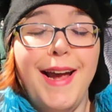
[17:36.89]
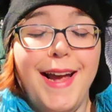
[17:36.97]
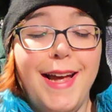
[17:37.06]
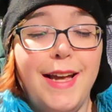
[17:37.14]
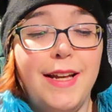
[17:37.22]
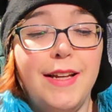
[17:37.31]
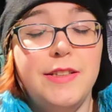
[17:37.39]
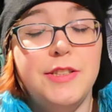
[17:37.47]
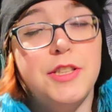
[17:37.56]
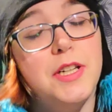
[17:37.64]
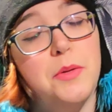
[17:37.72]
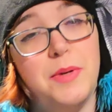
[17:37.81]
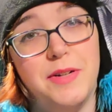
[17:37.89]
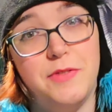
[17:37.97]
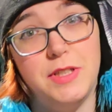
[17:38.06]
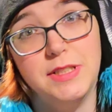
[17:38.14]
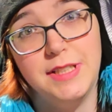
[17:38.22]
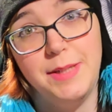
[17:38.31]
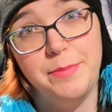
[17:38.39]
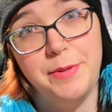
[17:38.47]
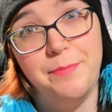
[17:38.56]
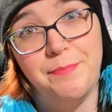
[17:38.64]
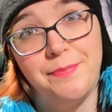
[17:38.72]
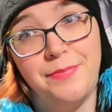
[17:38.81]
and you're going to want to fall asleep.
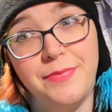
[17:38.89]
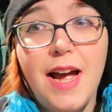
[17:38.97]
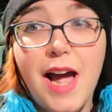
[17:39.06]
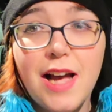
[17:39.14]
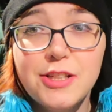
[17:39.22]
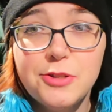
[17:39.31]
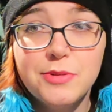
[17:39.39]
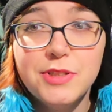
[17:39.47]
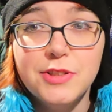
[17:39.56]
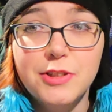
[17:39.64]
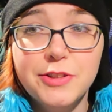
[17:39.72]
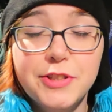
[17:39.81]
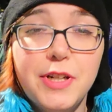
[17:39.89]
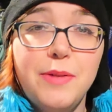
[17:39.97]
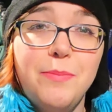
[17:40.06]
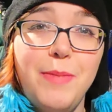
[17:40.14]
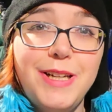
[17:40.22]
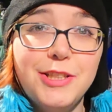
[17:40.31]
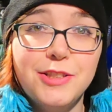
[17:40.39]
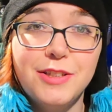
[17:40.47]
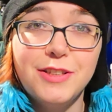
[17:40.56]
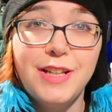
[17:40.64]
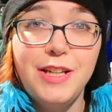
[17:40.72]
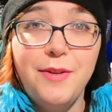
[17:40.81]
As a result, make
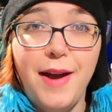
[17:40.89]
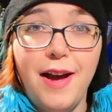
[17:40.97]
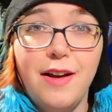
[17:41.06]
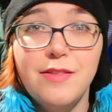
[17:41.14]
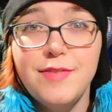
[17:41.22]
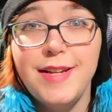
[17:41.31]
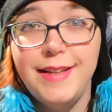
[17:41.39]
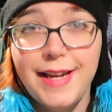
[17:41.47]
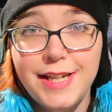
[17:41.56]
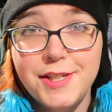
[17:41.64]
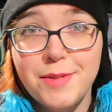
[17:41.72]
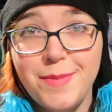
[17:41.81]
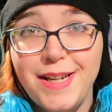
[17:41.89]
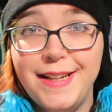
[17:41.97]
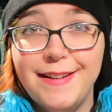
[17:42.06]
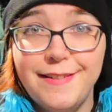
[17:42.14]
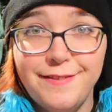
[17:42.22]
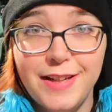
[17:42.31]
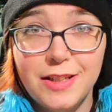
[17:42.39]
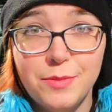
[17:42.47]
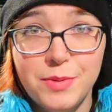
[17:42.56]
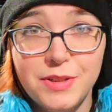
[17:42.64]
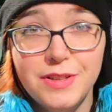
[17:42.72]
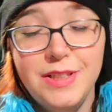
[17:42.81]
sure that you have engaging media
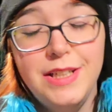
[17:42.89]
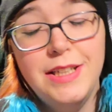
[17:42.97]
available